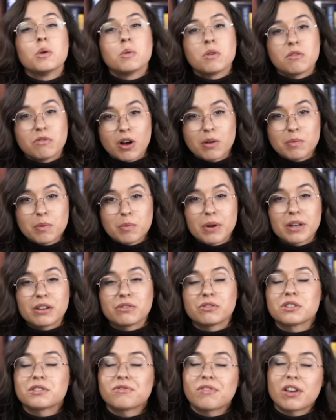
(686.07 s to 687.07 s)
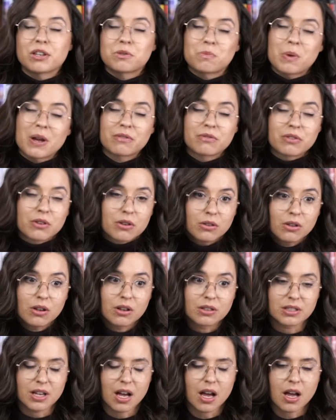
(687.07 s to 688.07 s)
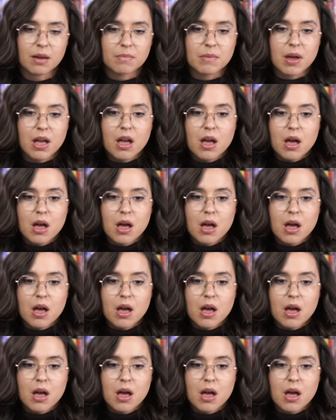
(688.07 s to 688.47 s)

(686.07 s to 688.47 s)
We've all been waiting for his flashback for a long time,